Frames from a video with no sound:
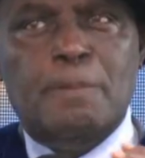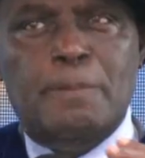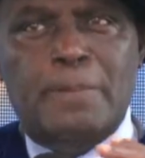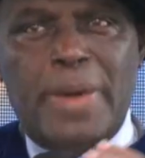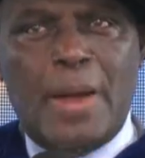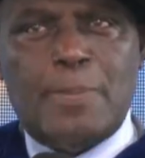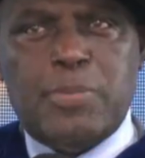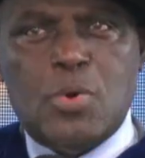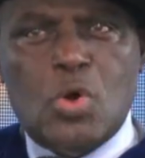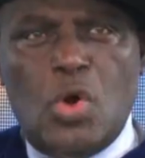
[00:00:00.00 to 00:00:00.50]

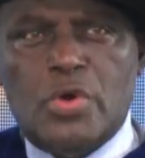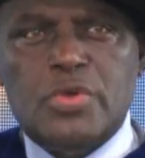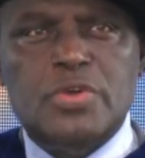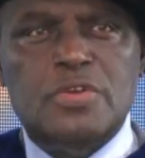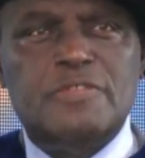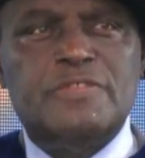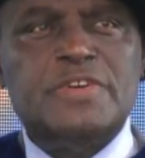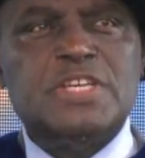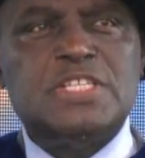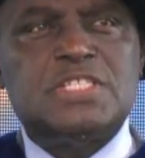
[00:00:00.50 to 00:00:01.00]
Babcock
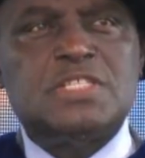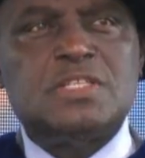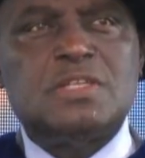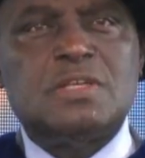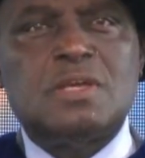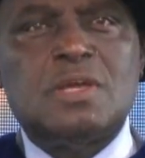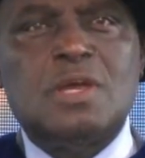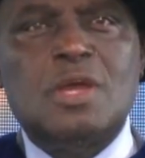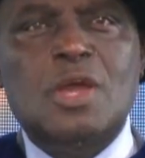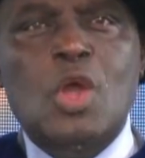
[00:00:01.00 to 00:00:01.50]
University
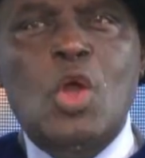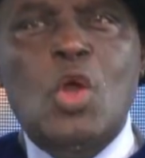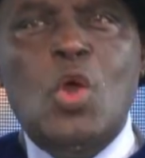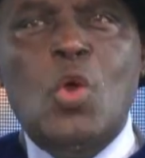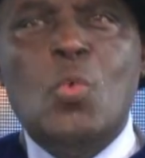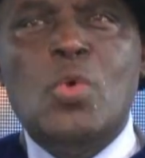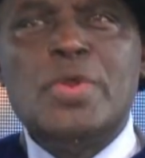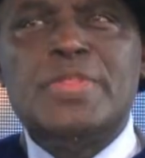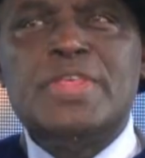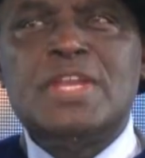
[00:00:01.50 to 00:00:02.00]

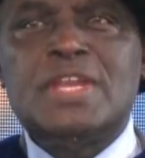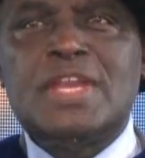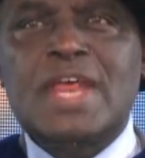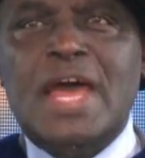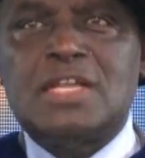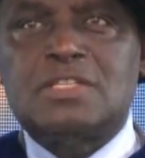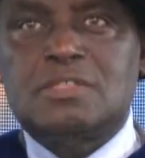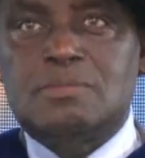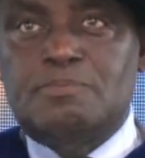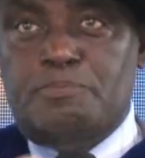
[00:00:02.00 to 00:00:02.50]
within
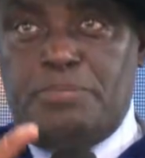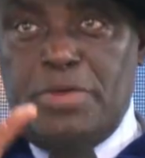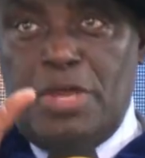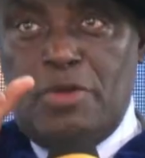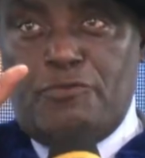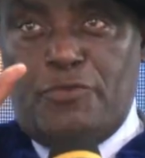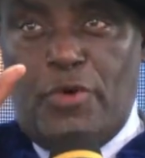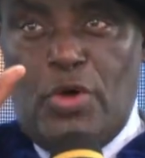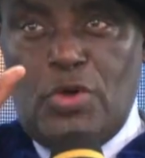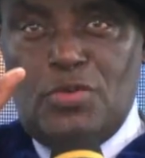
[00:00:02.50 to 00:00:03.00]
that
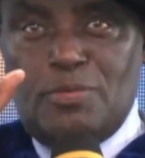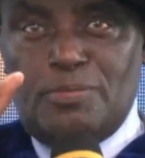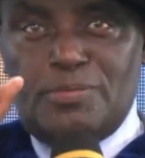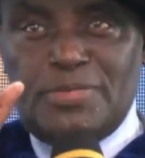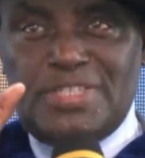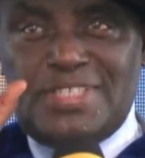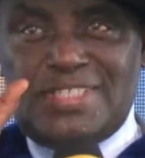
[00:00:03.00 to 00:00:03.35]
big volume,